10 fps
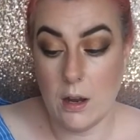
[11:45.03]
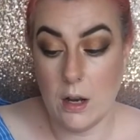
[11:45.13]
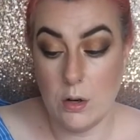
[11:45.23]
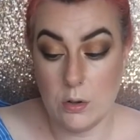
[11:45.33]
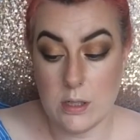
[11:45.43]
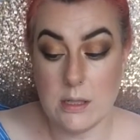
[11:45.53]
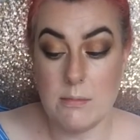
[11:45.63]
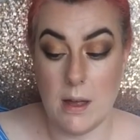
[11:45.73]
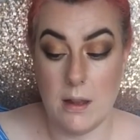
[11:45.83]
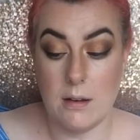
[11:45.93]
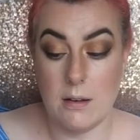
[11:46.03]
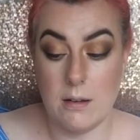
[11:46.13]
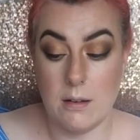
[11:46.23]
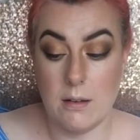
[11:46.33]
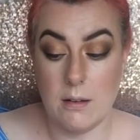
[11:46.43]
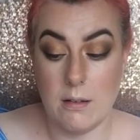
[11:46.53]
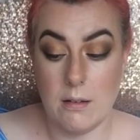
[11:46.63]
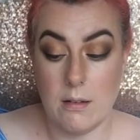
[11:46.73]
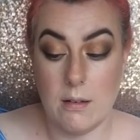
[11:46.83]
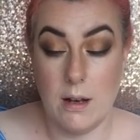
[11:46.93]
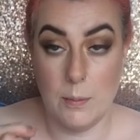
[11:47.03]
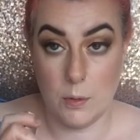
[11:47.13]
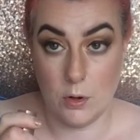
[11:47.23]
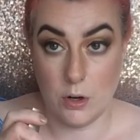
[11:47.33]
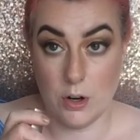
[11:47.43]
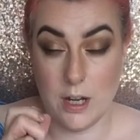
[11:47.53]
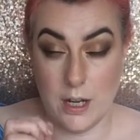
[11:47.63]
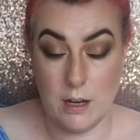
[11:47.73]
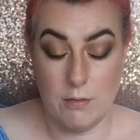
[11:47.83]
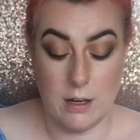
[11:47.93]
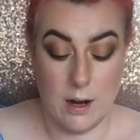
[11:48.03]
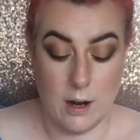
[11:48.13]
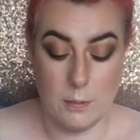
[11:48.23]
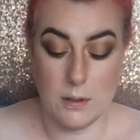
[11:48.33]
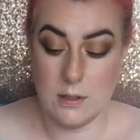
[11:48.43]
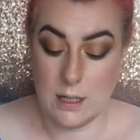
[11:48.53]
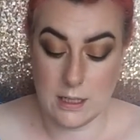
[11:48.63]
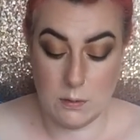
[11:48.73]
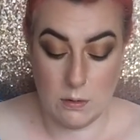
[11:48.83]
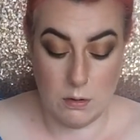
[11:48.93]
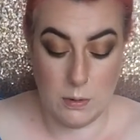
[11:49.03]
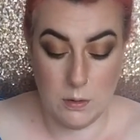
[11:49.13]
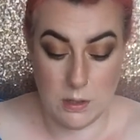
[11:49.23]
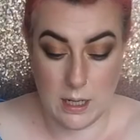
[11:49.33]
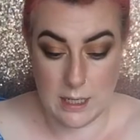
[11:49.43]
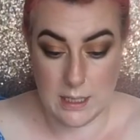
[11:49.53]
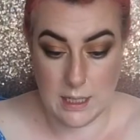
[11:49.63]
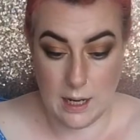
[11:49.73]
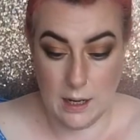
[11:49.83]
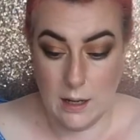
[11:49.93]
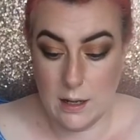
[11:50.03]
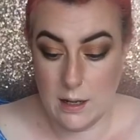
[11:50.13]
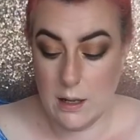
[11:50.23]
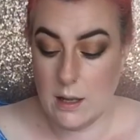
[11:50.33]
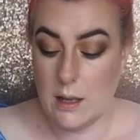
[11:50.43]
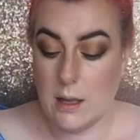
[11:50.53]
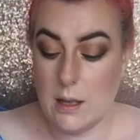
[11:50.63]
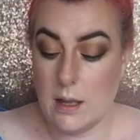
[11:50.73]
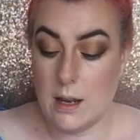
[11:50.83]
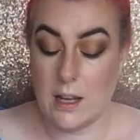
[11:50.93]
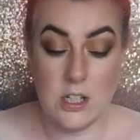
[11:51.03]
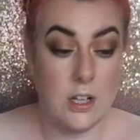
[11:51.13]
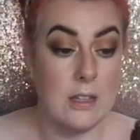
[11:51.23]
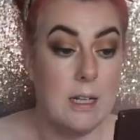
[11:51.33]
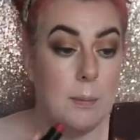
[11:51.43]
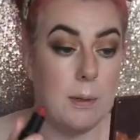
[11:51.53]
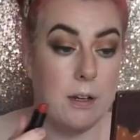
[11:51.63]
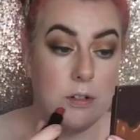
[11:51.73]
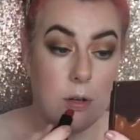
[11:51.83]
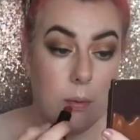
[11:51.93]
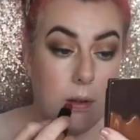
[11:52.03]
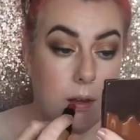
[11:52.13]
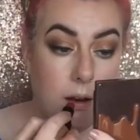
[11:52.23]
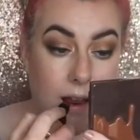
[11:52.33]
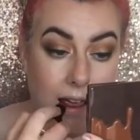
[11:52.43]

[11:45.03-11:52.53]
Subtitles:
Luxe matte lip colour in Red Carpet. That's the one I'm going to be using again today. And I actually got the lip liner to go with it.